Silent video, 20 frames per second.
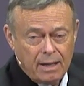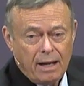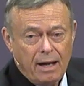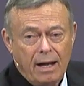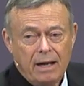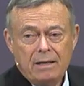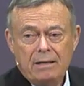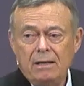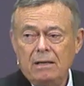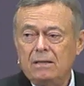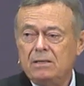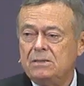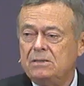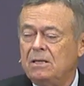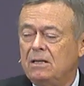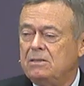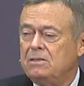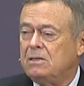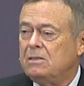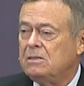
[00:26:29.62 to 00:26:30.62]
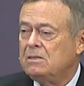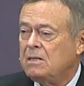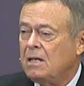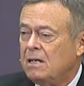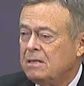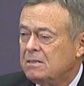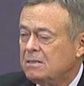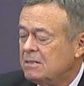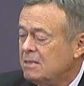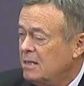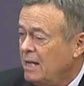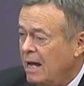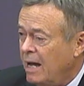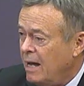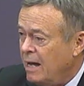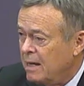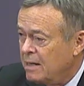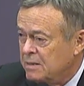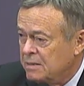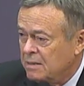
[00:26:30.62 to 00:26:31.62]
Ideas such as
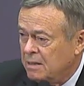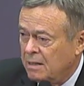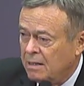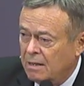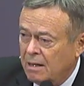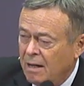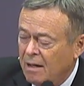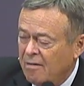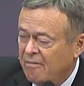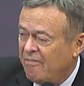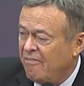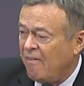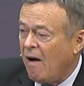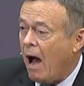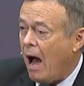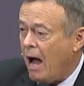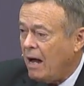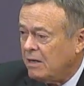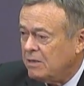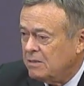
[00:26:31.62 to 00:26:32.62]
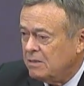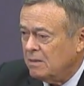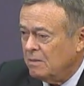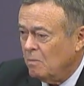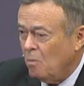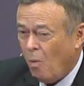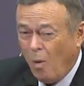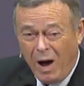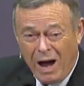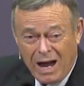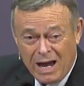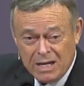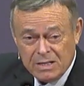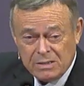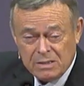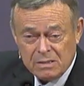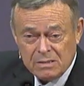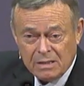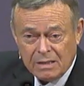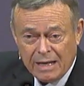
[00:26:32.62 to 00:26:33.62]
sly as a fox and
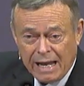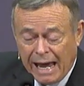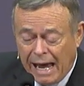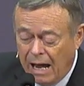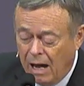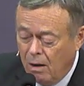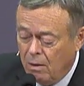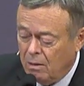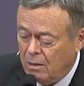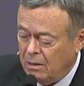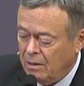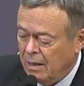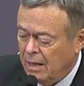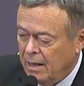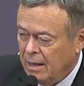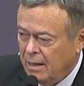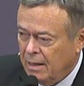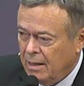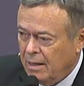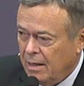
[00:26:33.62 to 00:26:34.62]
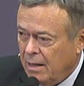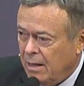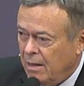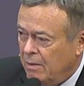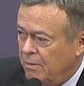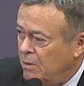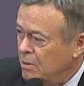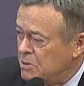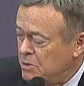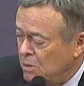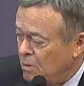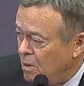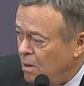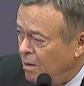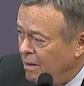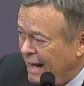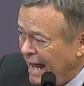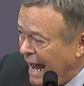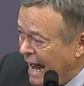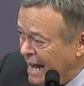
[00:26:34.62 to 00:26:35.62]
wise as an owl, uh, those are
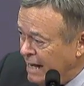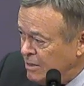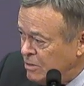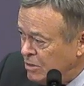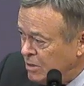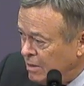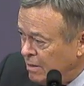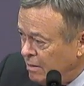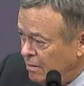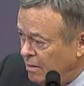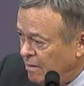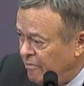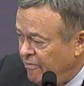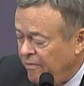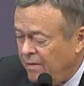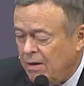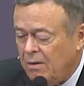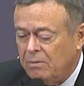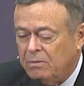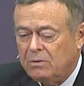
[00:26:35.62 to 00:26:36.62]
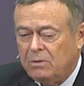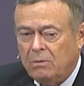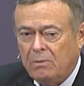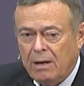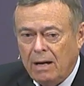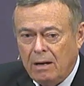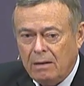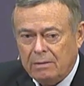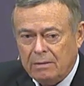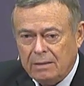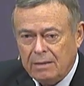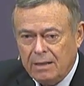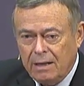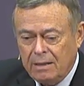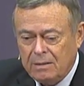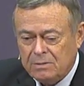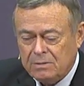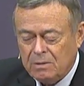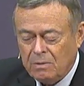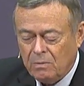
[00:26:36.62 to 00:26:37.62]
all ancient. They're found throughout the
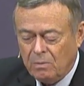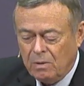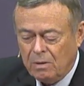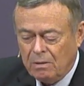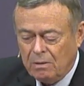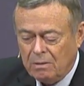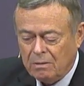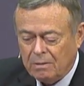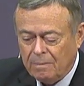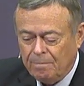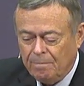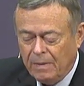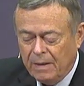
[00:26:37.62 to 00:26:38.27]
ancient world.